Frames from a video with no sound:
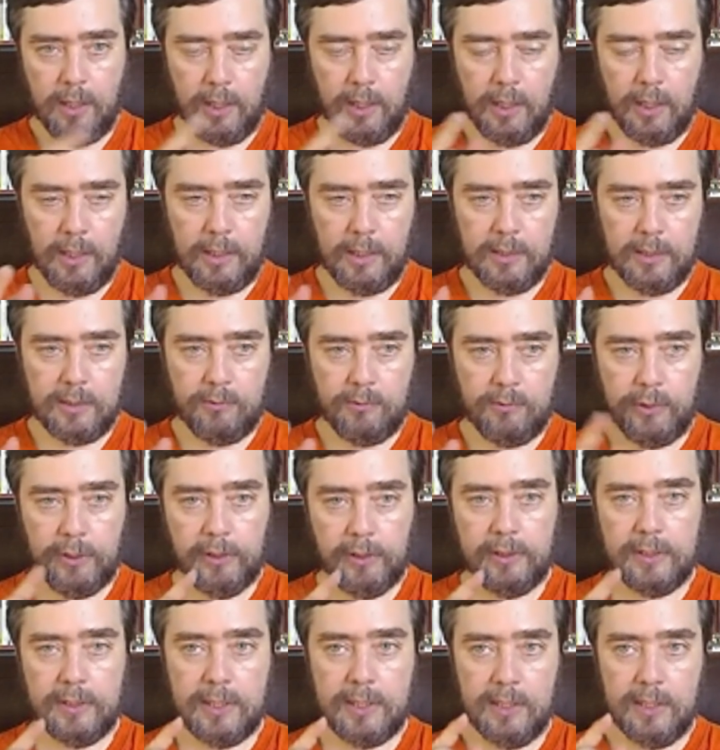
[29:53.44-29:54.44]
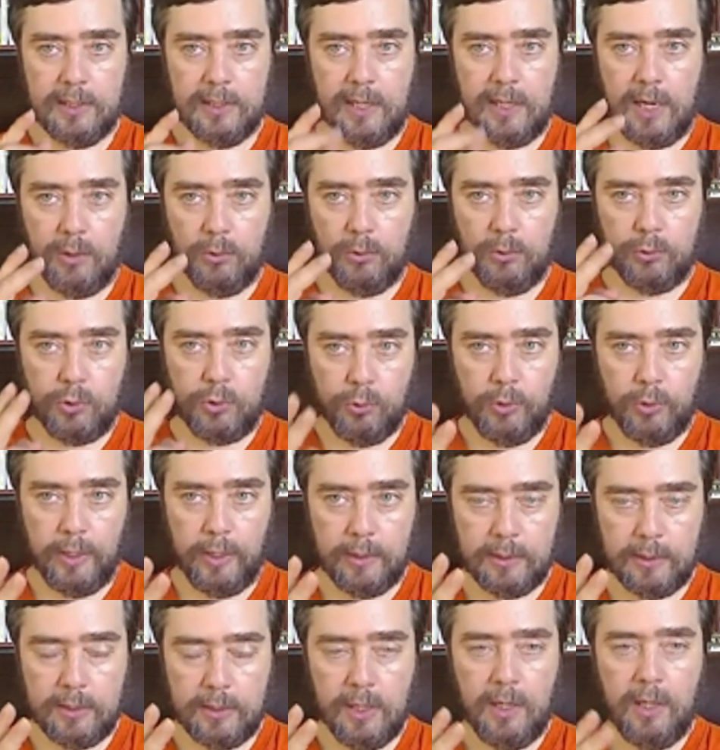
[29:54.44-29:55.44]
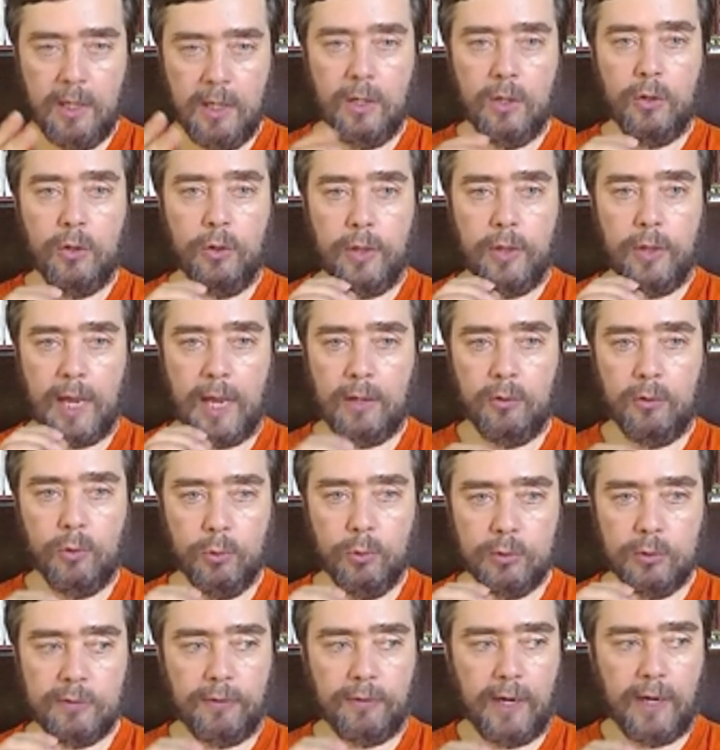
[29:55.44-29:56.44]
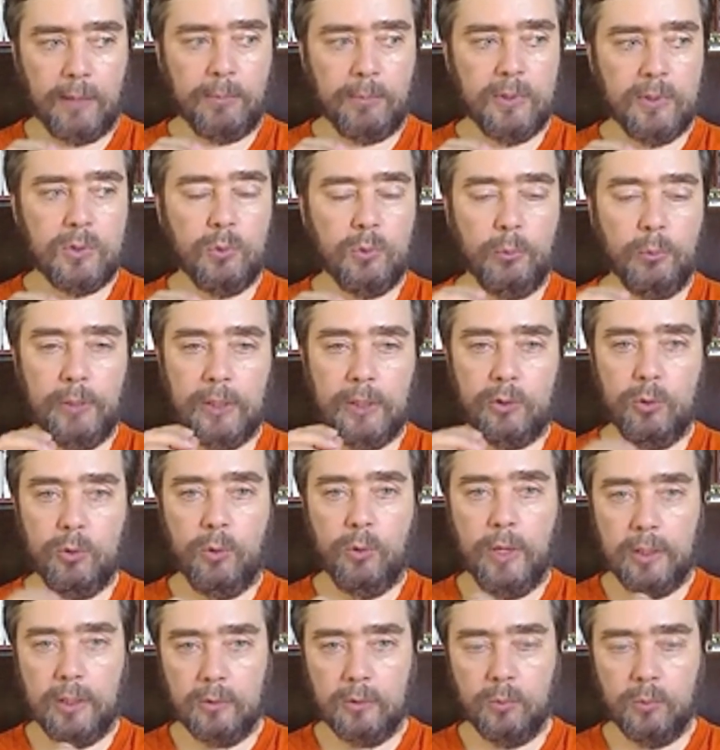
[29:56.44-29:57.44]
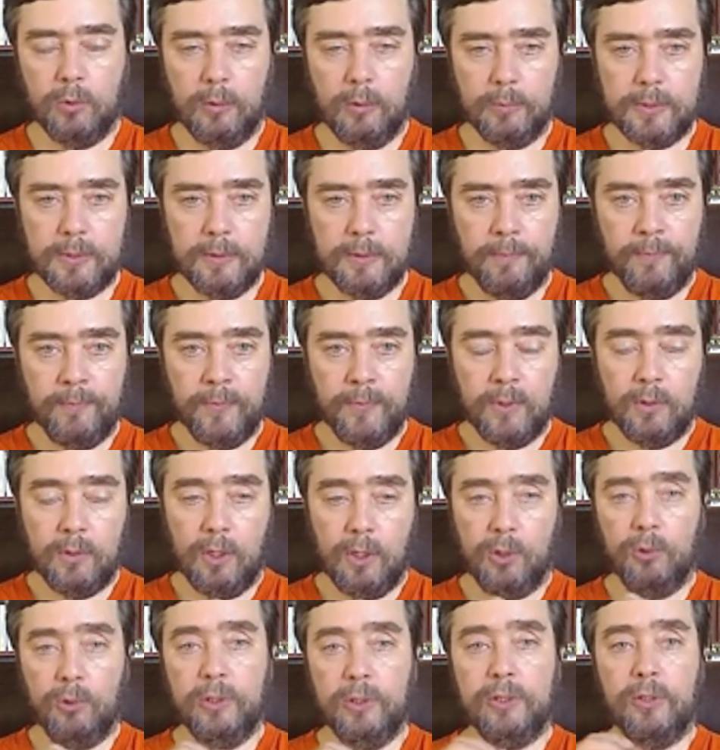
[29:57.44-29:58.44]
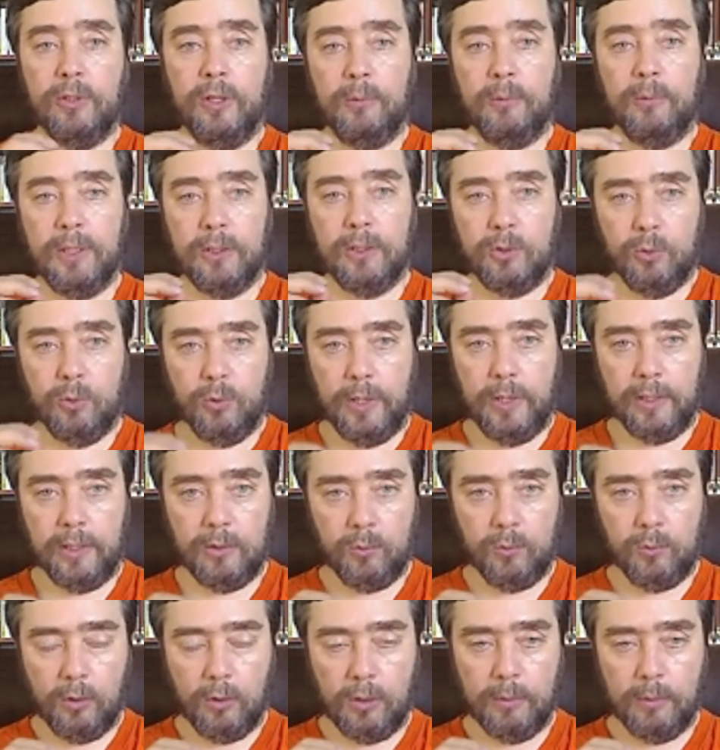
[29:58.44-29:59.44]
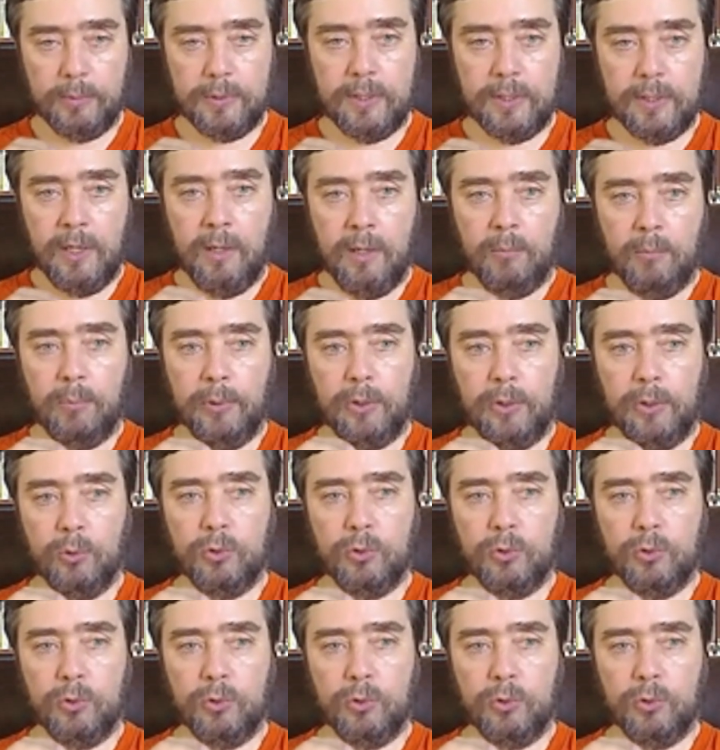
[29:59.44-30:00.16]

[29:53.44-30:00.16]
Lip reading: it really says now two heads, that those fragments will make two-headed worms. Not only do they make two-headed worms, but those